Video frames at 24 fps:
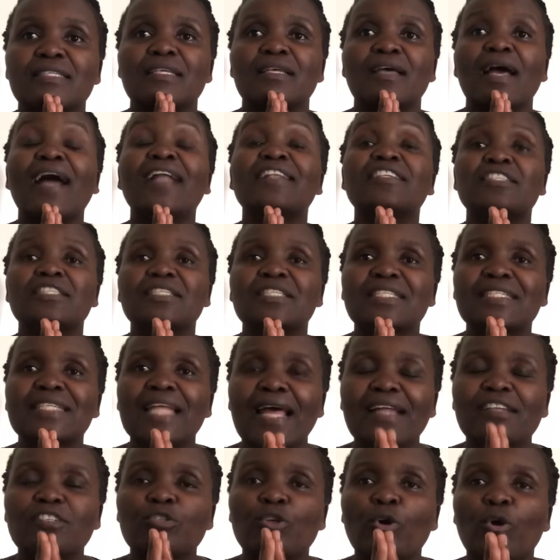and
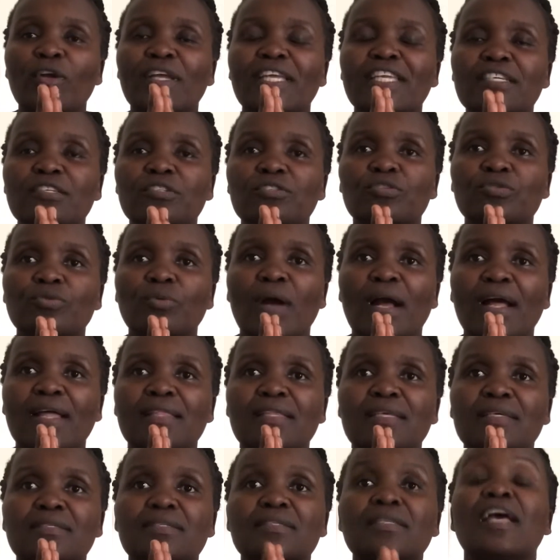start talking to
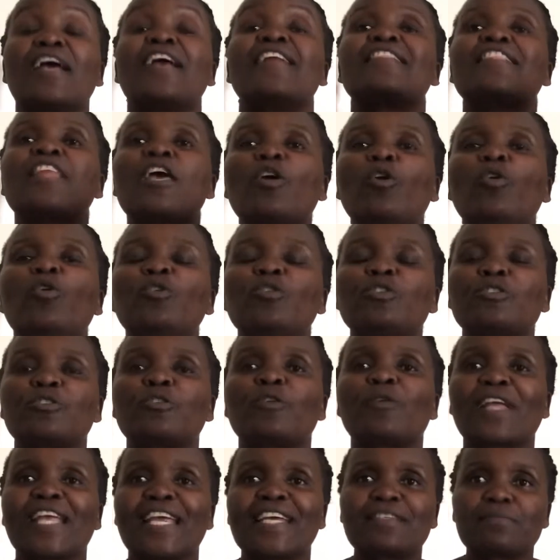others, they also
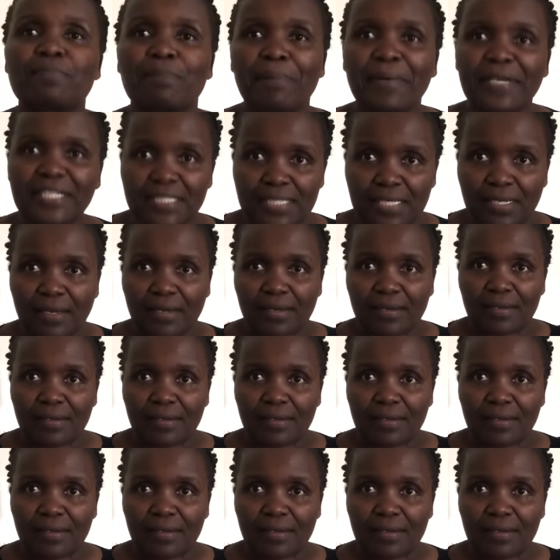get better.